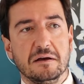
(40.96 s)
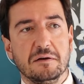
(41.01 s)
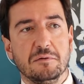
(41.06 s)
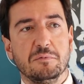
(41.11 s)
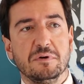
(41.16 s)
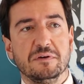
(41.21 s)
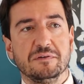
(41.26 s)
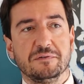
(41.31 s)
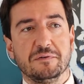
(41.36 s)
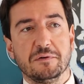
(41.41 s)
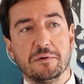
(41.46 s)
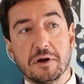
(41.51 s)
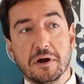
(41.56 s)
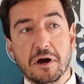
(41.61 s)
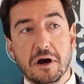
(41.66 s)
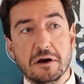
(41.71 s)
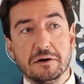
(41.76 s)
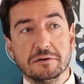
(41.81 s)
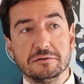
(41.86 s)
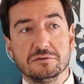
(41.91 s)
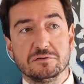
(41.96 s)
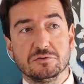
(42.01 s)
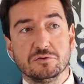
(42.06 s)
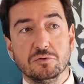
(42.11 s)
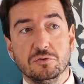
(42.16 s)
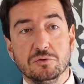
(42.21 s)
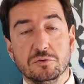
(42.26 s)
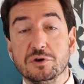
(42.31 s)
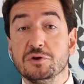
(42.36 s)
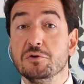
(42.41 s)
with regard
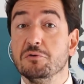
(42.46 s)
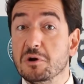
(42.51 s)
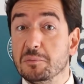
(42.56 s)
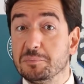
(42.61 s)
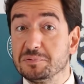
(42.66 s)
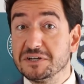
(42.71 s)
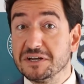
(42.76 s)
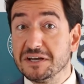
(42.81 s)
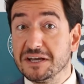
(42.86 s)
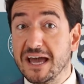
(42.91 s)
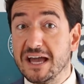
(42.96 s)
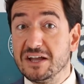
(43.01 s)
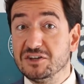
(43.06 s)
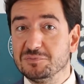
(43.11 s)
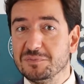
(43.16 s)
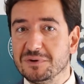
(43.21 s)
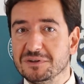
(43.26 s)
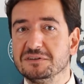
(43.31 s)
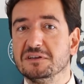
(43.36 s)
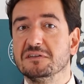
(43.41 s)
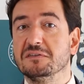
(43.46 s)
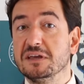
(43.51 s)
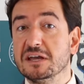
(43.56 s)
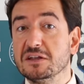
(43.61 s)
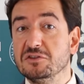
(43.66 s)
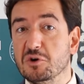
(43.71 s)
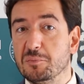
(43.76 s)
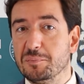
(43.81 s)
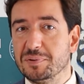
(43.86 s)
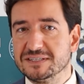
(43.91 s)
to Europe's engagement in the
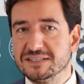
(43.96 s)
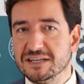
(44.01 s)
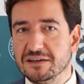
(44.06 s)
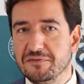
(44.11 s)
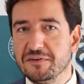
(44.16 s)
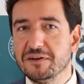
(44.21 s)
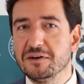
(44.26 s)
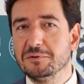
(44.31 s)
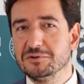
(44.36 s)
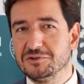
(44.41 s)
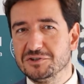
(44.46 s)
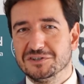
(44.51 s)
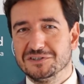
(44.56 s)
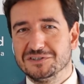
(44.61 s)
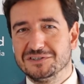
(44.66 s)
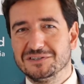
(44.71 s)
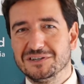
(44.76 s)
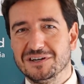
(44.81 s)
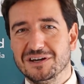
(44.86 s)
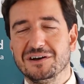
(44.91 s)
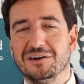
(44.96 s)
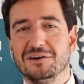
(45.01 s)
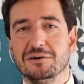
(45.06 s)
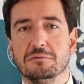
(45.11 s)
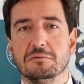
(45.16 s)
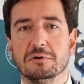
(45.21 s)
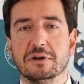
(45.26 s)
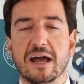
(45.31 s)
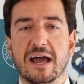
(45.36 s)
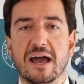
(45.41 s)
Indo-Pacific, which is
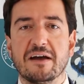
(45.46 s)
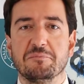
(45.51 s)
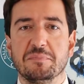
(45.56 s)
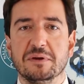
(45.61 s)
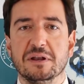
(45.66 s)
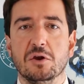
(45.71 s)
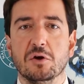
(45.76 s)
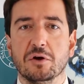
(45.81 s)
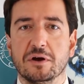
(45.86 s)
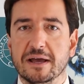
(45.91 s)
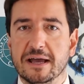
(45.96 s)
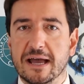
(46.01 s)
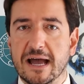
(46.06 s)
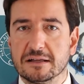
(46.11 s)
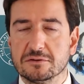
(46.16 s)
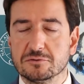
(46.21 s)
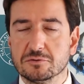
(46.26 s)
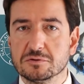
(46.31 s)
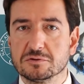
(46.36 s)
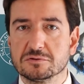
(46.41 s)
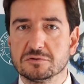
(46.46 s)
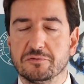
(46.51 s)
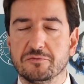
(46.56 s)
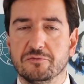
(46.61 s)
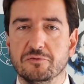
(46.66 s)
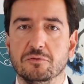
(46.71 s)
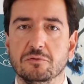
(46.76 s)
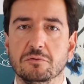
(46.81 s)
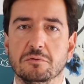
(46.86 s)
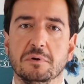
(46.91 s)
what I have been looking at also
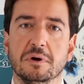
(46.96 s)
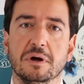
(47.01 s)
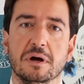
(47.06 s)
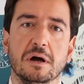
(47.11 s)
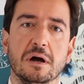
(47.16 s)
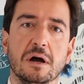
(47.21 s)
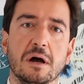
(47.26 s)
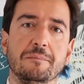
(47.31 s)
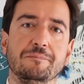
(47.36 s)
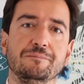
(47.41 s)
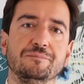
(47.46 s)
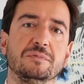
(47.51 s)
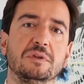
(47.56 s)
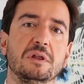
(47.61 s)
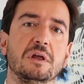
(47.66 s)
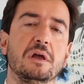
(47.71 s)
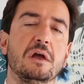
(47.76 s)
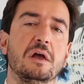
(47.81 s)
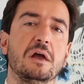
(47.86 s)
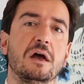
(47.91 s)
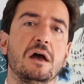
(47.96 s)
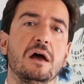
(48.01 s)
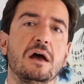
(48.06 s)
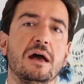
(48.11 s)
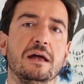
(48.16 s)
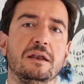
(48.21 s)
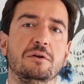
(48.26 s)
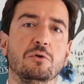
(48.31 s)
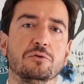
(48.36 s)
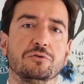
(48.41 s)
through
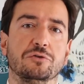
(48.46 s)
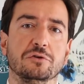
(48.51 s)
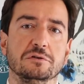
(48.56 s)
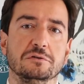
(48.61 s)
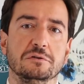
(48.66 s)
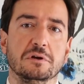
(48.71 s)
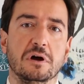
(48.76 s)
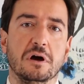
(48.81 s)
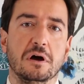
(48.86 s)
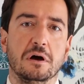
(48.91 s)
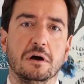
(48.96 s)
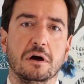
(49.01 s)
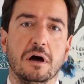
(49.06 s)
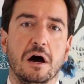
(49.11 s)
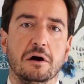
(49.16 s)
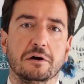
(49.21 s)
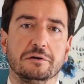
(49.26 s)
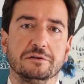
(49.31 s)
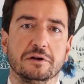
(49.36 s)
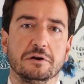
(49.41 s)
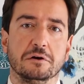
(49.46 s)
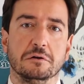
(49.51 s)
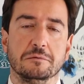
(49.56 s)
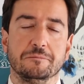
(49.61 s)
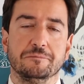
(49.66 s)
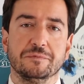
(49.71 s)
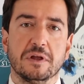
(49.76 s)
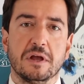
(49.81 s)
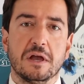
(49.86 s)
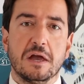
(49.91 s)
an authored
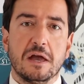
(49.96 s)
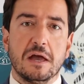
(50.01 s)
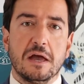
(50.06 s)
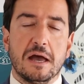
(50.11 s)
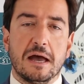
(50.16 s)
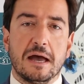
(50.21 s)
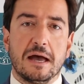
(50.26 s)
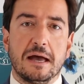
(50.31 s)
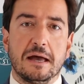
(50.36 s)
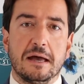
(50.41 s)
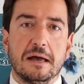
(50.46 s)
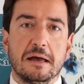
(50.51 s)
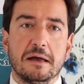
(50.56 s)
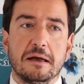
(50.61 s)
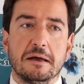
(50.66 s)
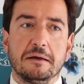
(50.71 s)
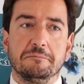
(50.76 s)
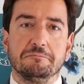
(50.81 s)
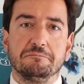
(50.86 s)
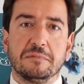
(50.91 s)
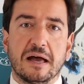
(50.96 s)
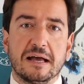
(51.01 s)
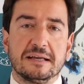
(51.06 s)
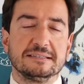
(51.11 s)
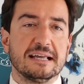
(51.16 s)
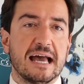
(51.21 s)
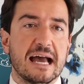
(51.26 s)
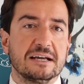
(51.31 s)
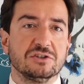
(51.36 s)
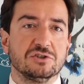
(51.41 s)
article,
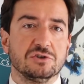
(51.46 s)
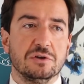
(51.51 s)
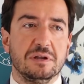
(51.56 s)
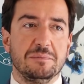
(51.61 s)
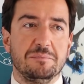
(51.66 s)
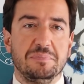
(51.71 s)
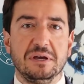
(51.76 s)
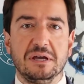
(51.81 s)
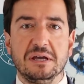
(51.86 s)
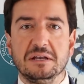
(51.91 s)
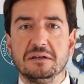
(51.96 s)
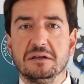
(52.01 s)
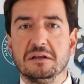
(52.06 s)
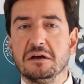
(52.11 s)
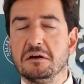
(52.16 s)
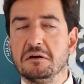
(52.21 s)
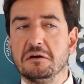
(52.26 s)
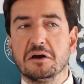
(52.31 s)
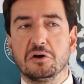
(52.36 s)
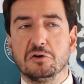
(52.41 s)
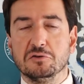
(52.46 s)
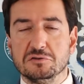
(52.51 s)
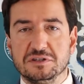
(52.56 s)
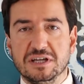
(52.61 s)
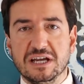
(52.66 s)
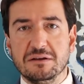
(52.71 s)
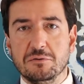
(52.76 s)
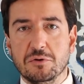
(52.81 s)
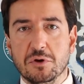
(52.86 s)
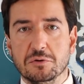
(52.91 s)
has actually been
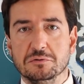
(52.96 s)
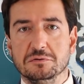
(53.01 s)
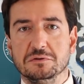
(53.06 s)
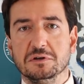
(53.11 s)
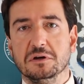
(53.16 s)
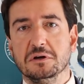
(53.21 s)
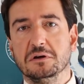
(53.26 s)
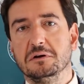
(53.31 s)
continued